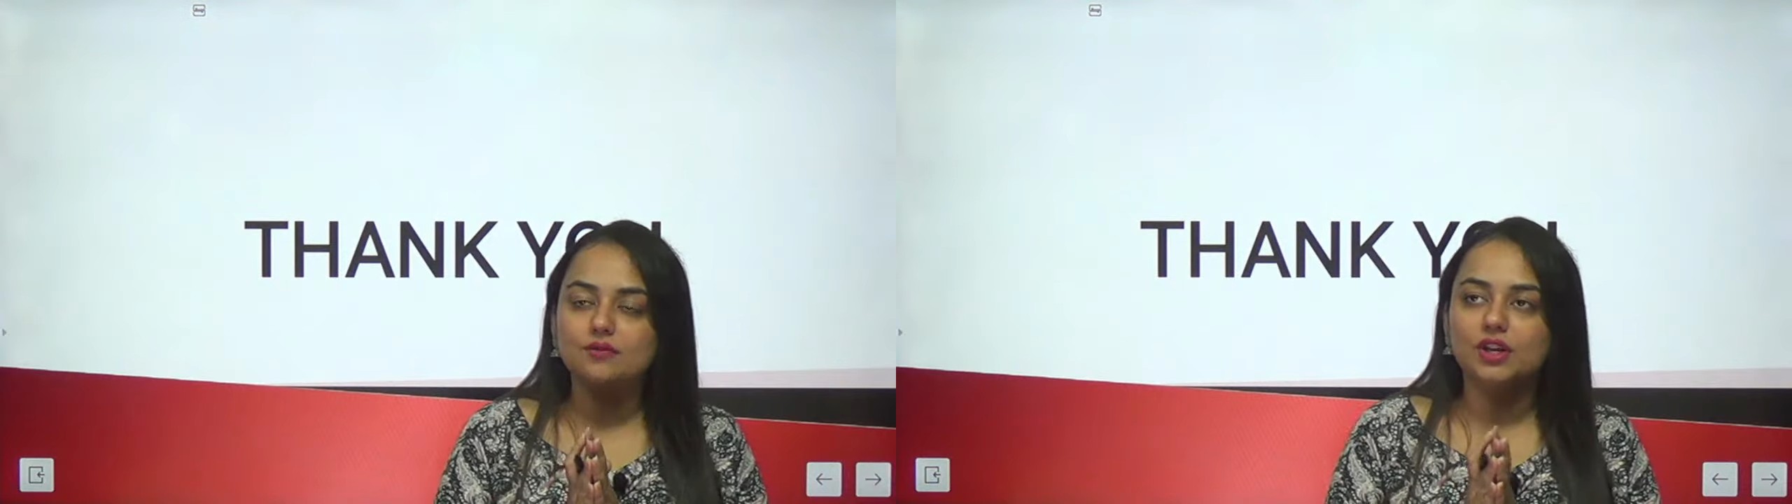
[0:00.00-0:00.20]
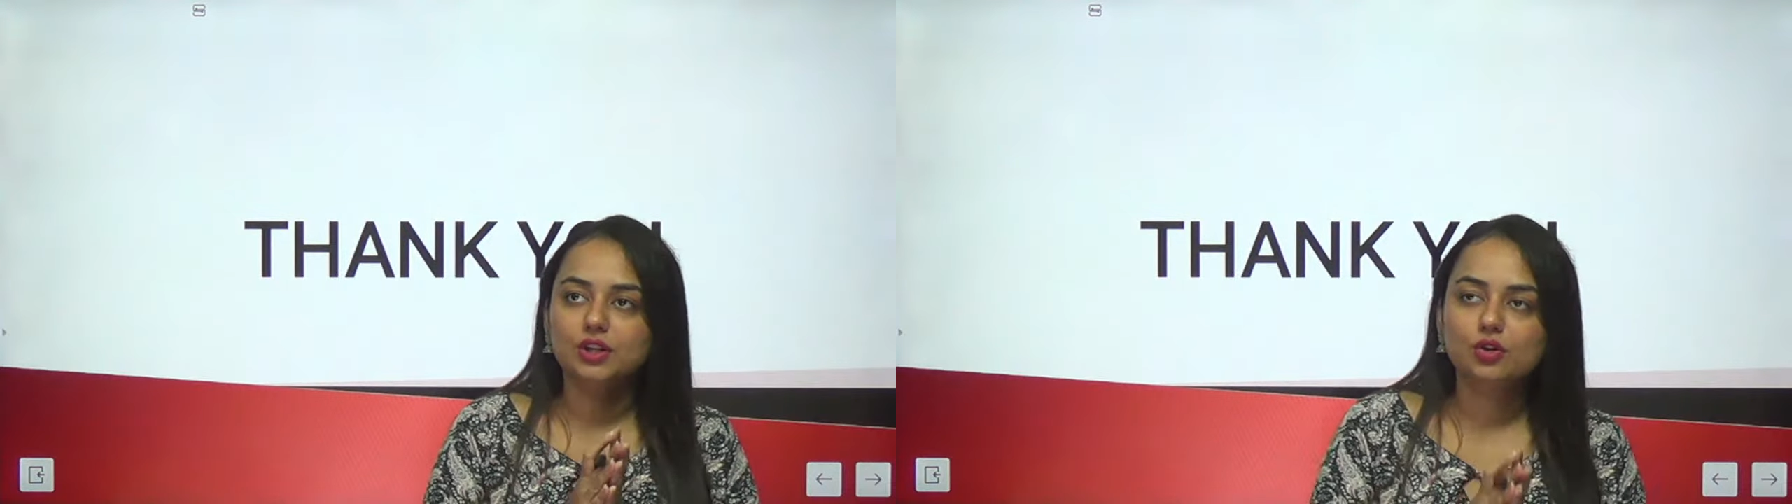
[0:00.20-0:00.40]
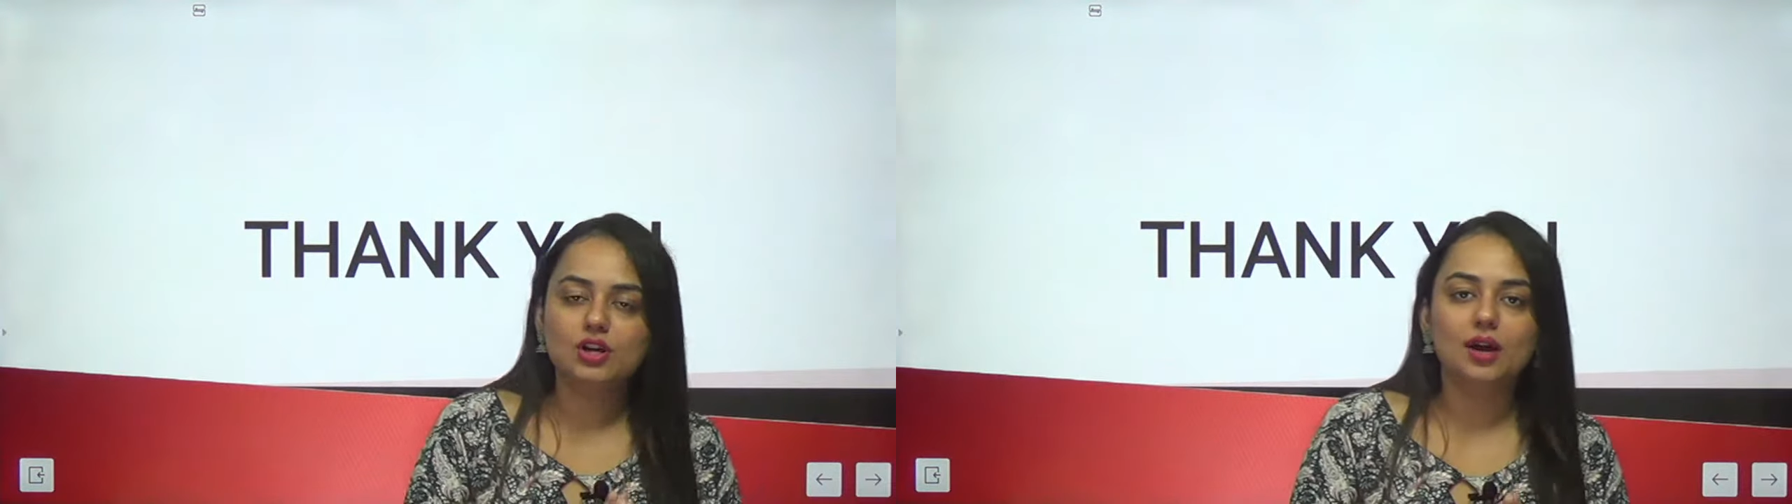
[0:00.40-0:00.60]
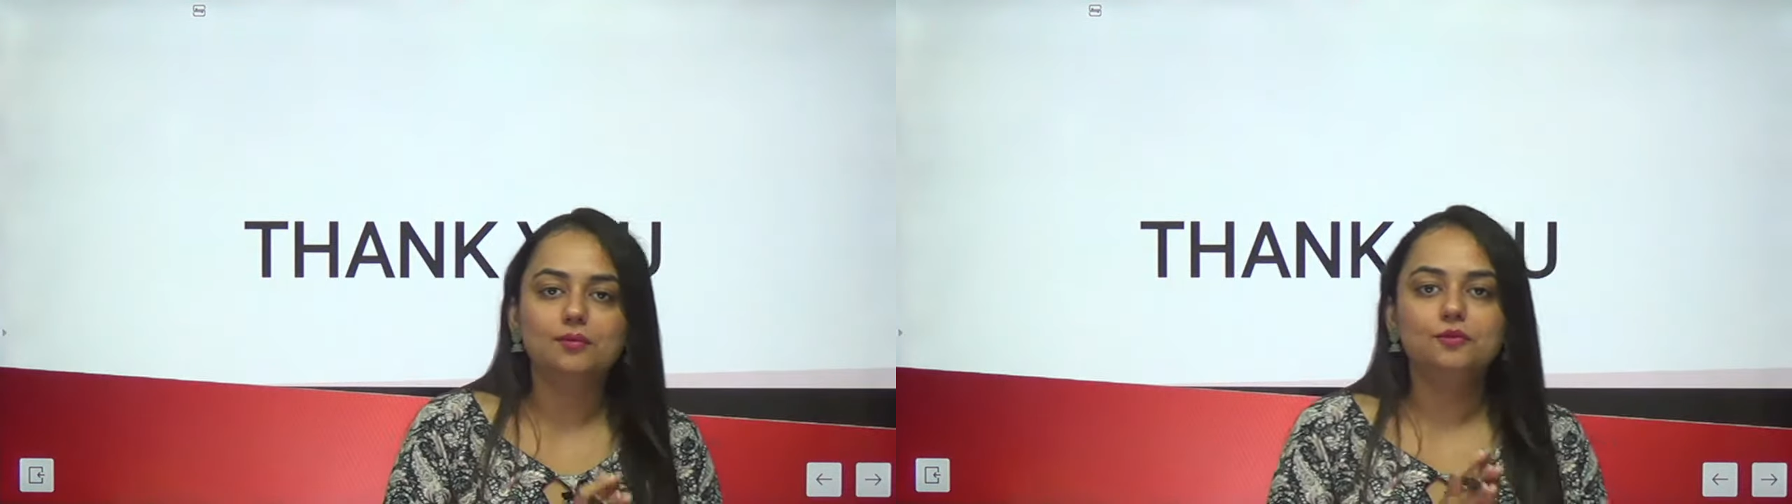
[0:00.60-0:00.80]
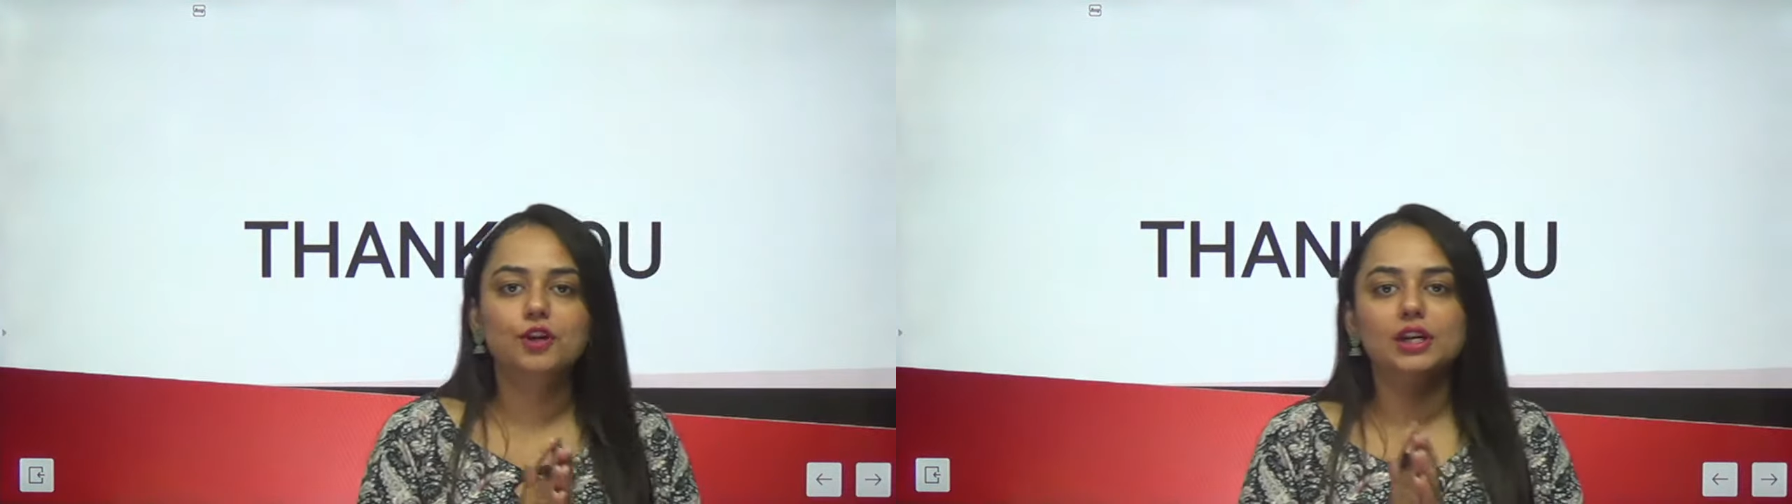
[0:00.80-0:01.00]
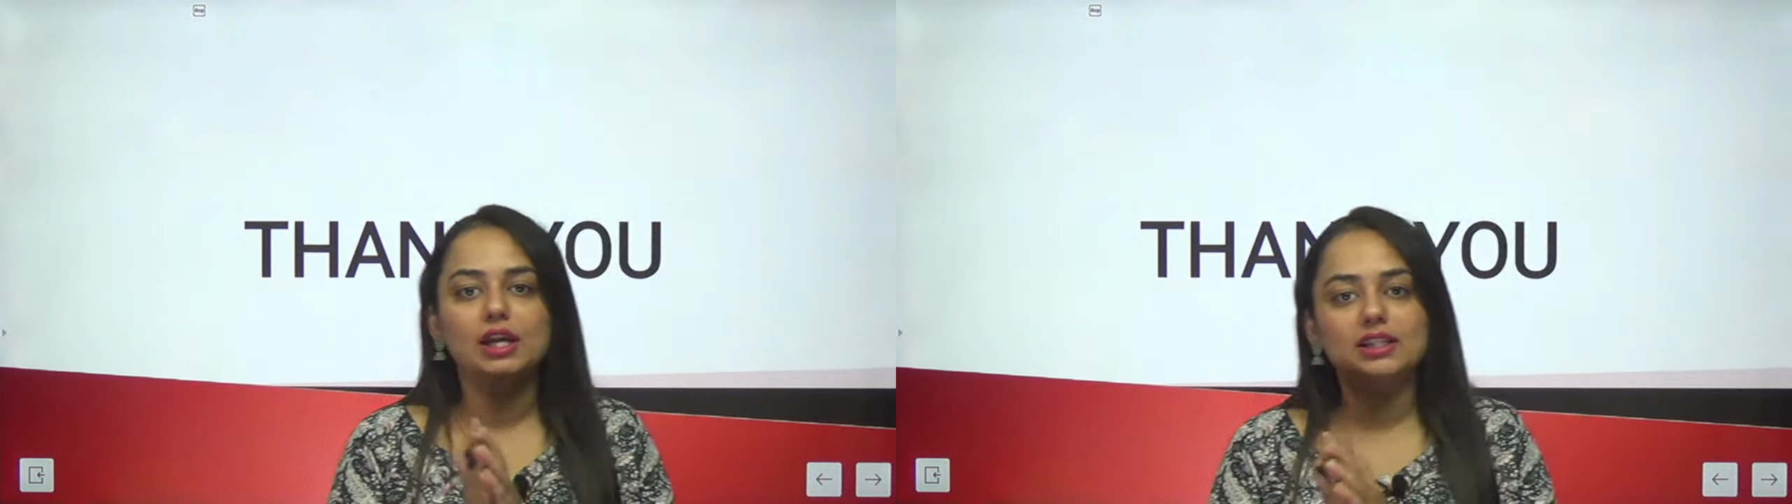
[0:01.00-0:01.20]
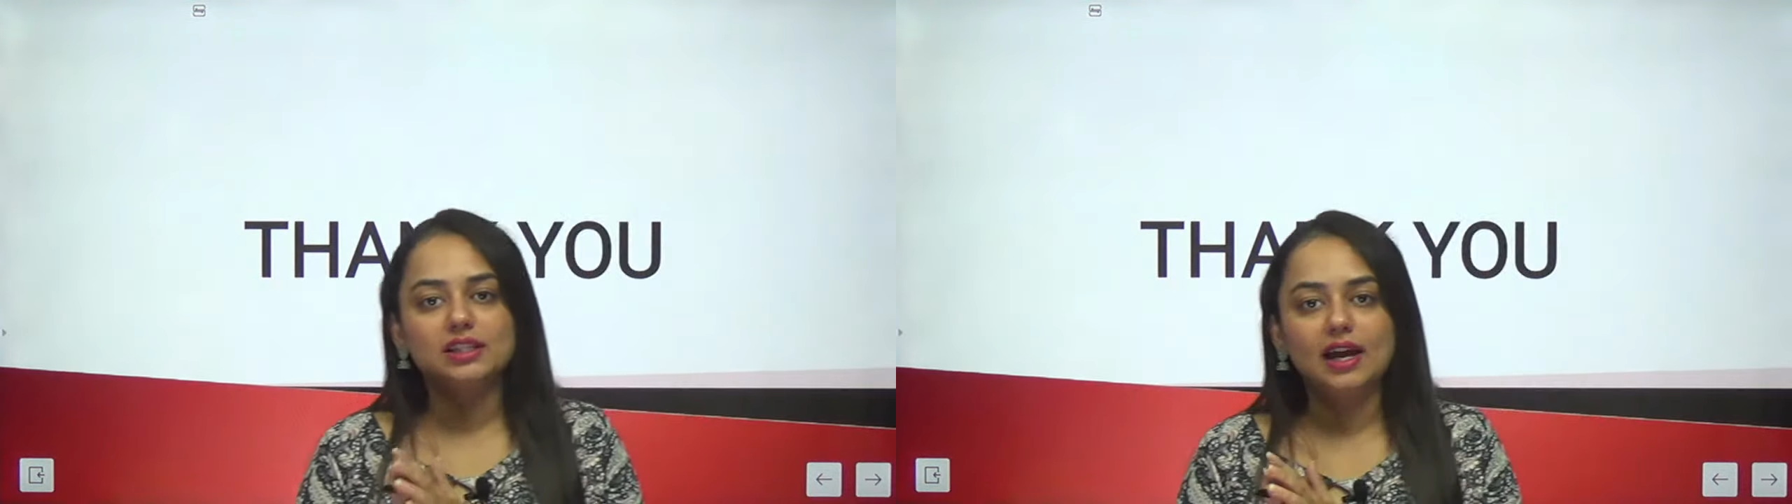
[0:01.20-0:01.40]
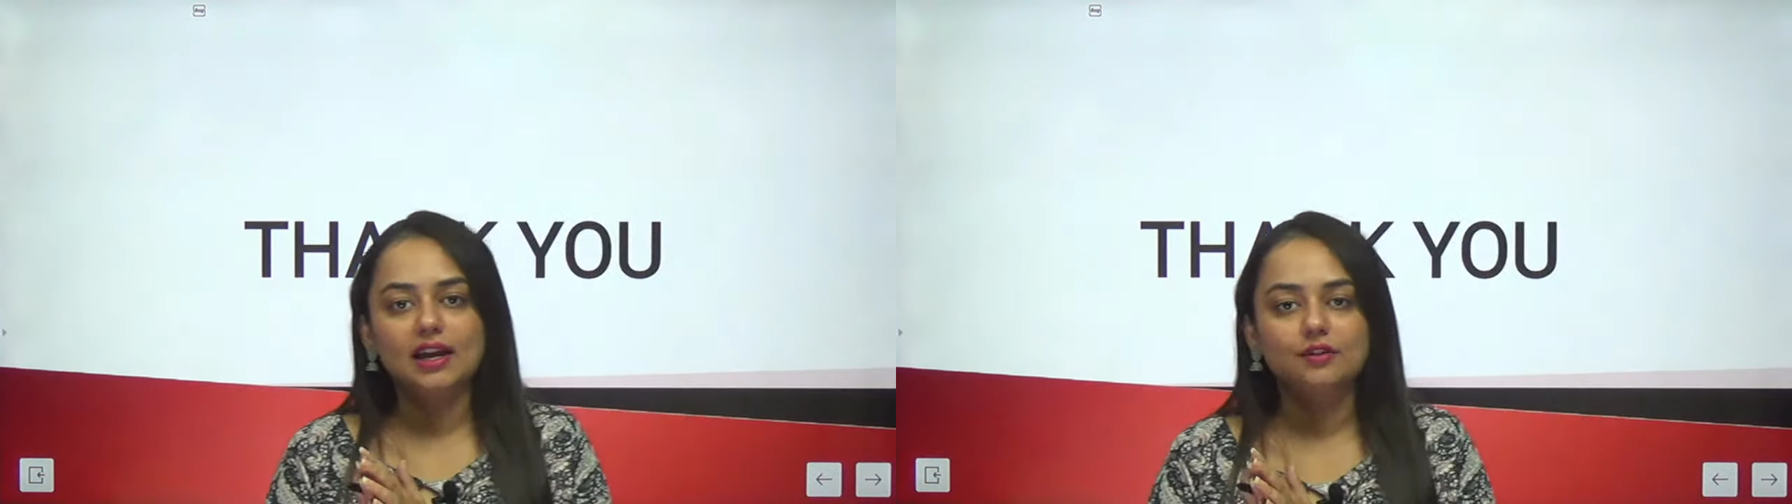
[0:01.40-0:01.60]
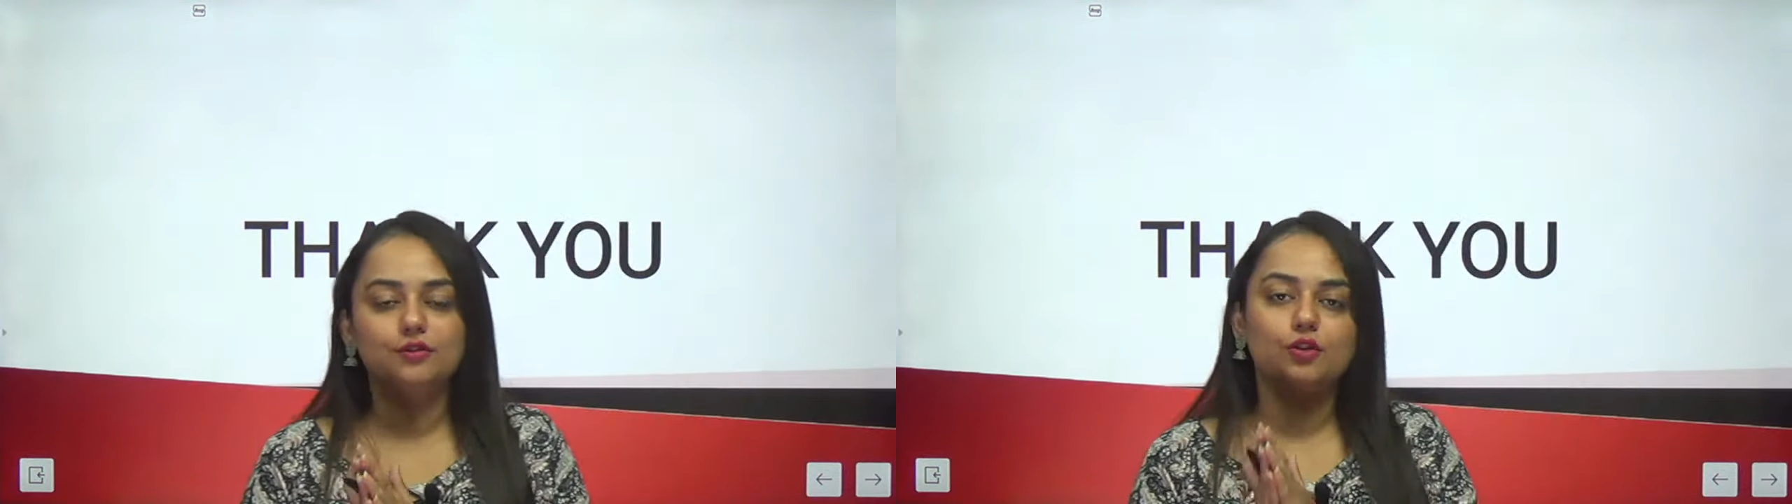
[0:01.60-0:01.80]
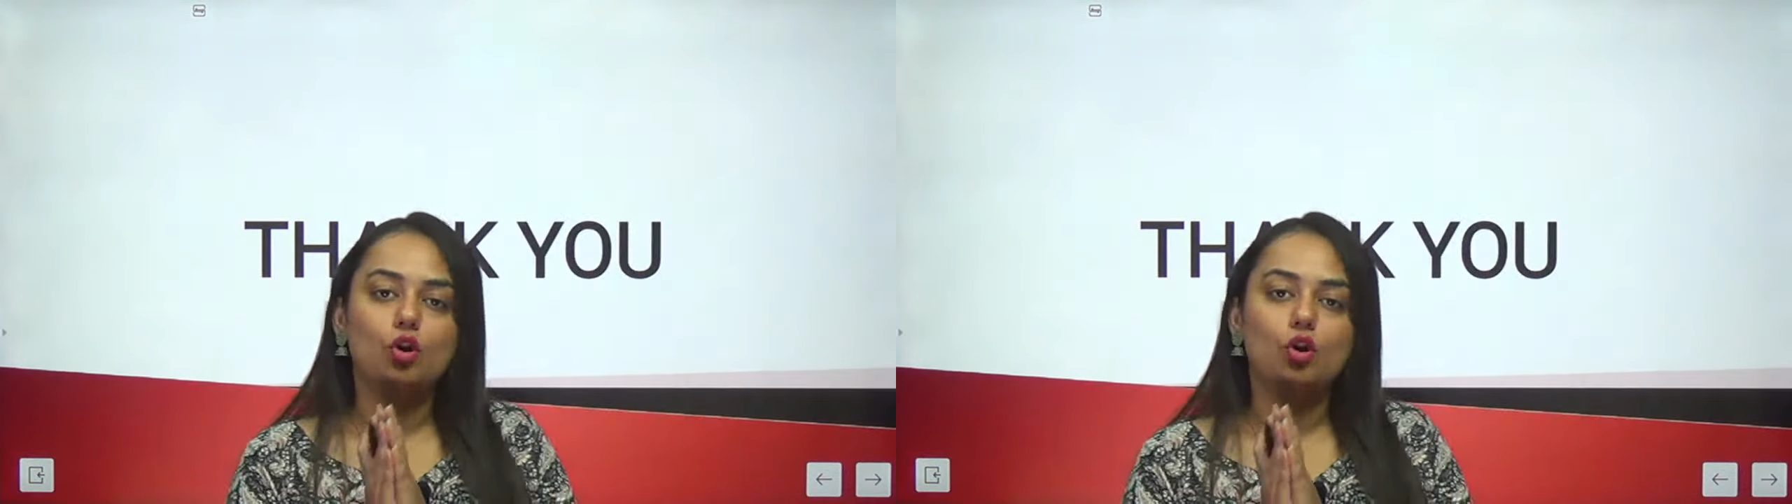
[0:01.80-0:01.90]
when you come for next live